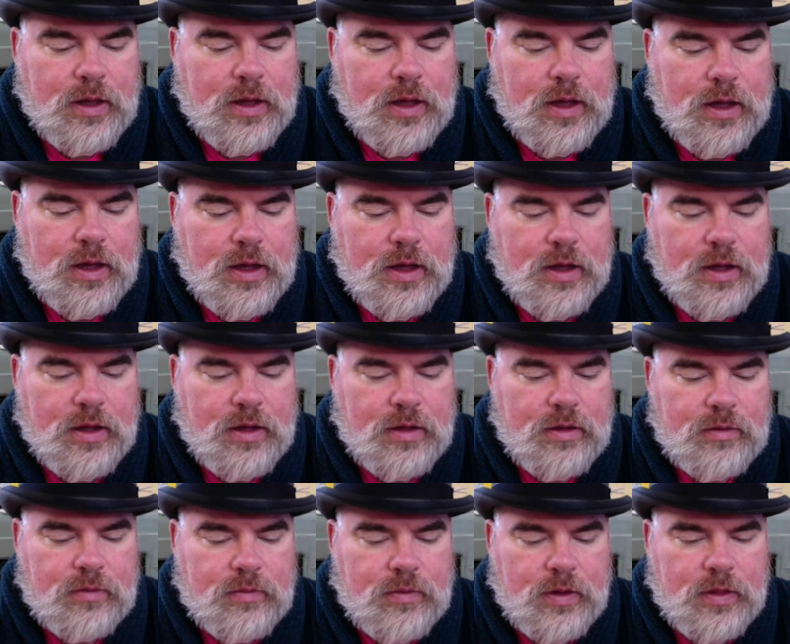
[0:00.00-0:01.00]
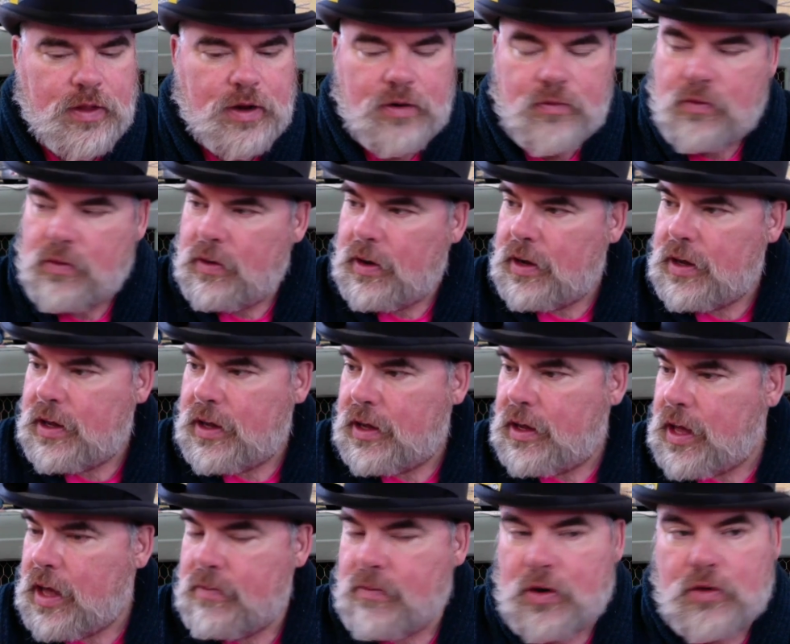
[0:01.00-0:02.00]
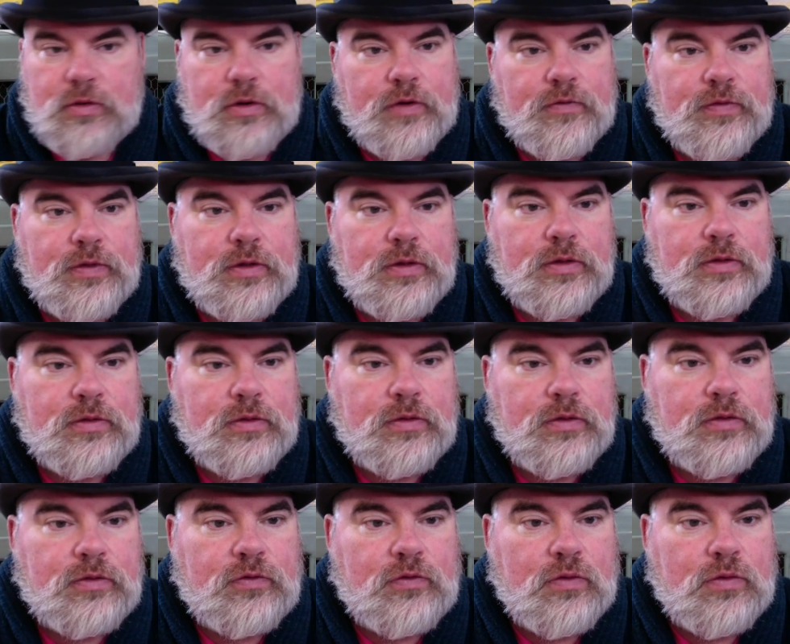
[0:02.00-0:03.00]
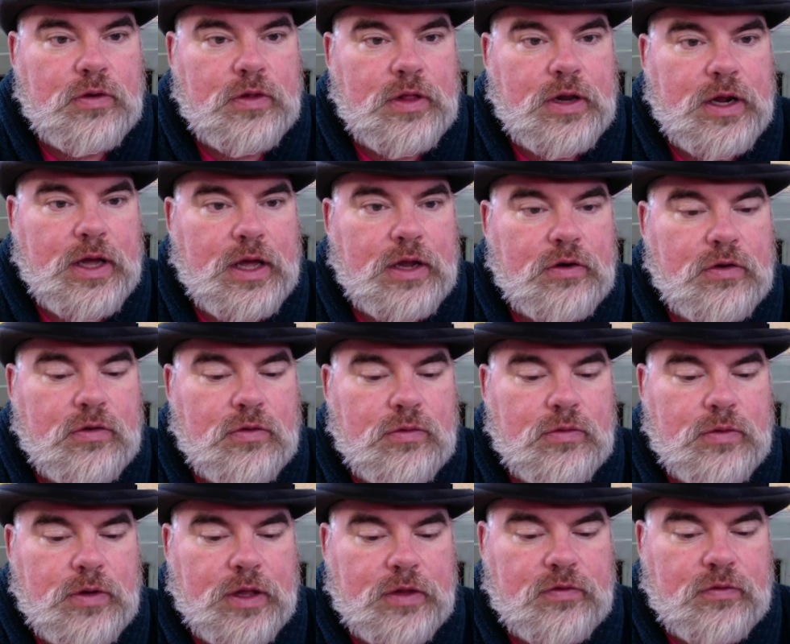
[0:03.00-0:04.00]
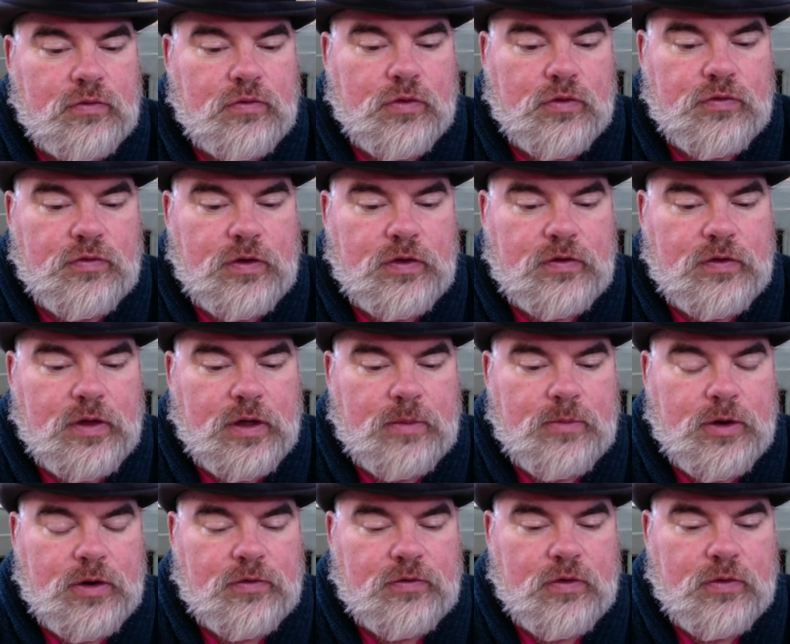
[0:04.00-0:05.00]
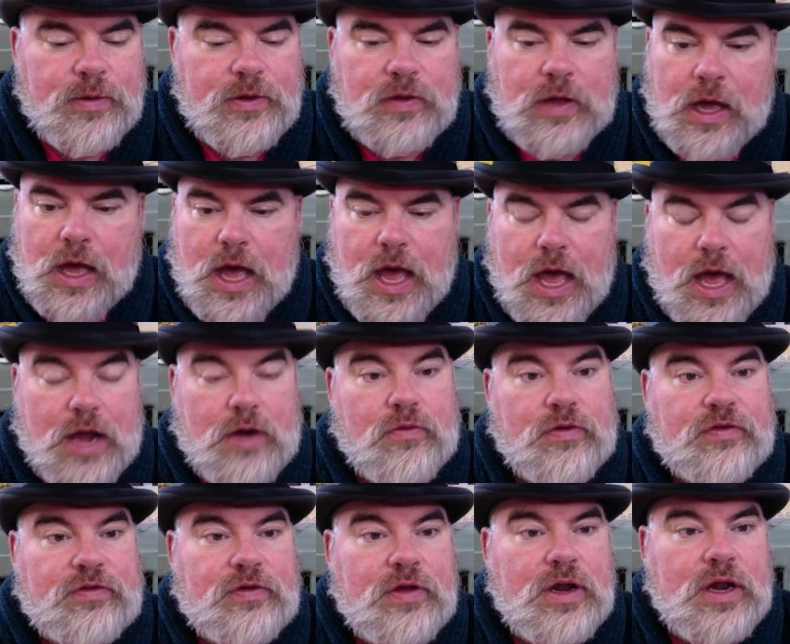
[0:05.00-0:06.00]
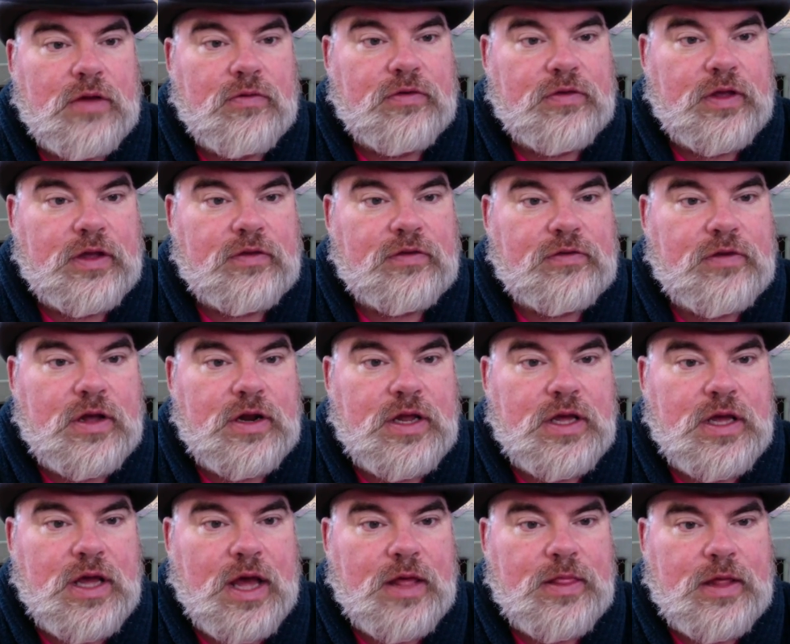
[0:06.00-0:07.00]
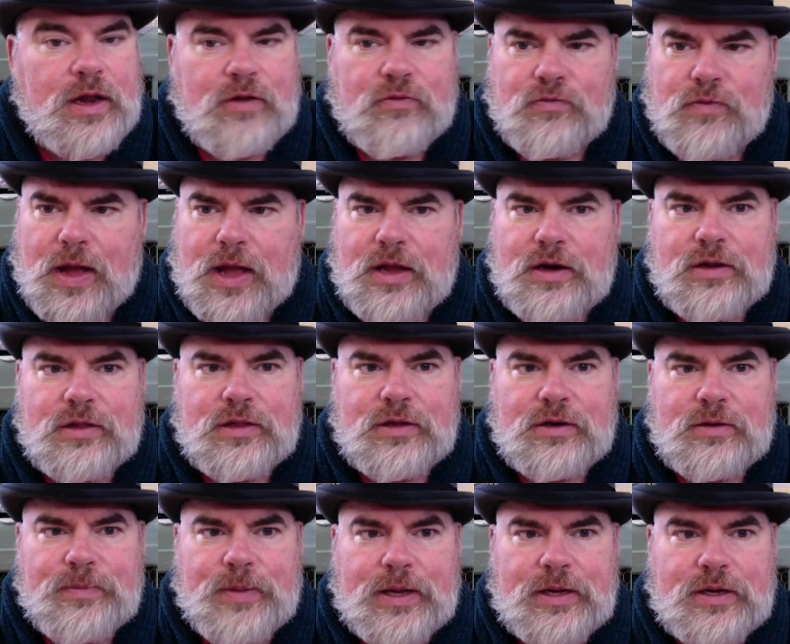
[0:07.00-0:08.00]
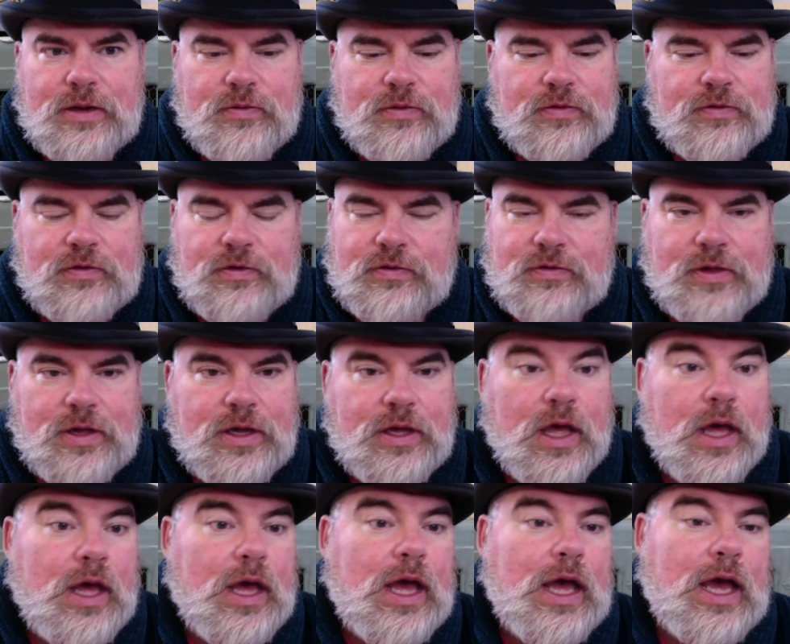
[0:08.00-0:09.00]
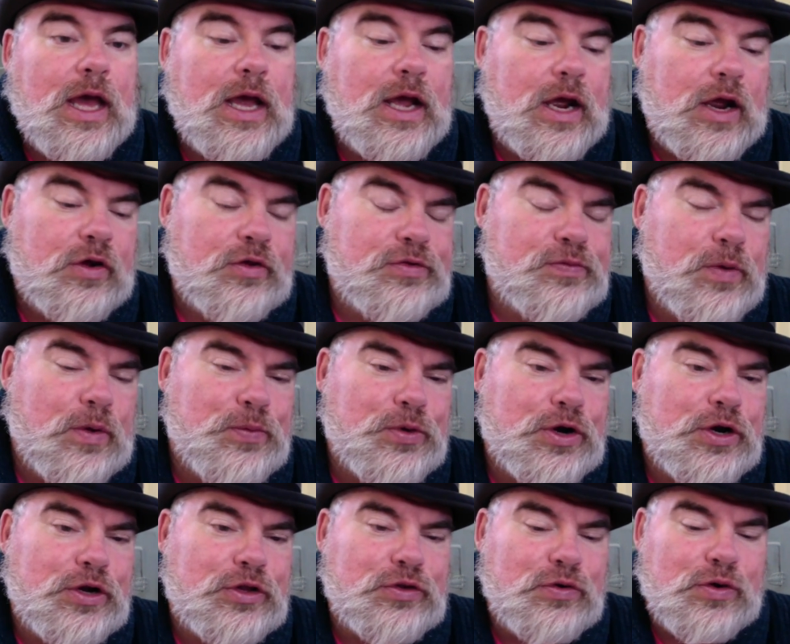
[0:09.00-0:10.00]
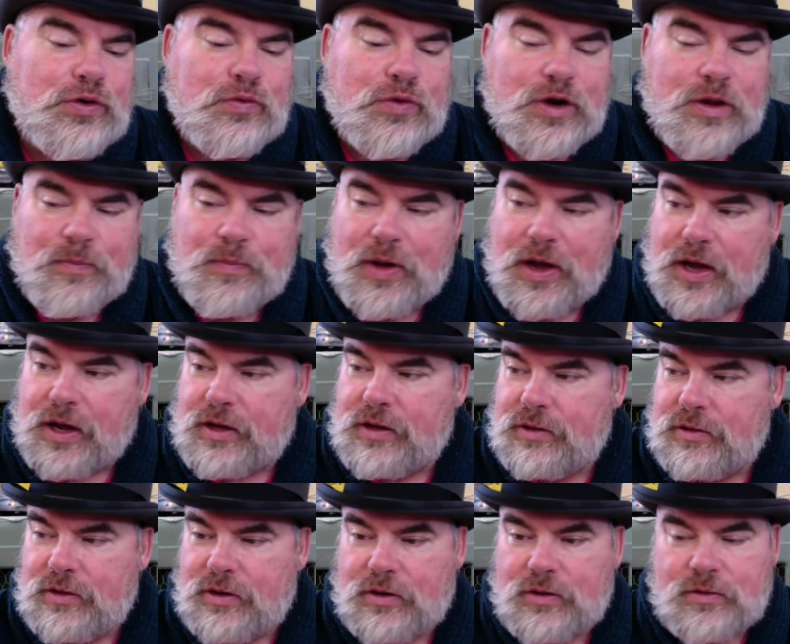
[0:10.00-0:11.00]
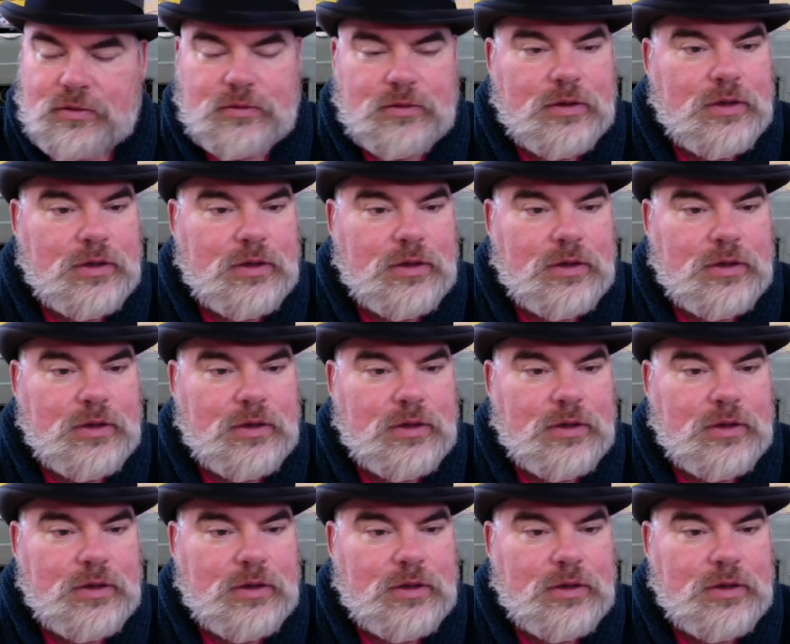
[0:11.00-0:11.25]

uh, and then I came out of the, the store that I had to go get some groceries, came out of Sobeys, and it was sunny. It was like sunny, and then it rained a little bit. It was just like, hey, here's what we're going to do in Winnipeg, you know?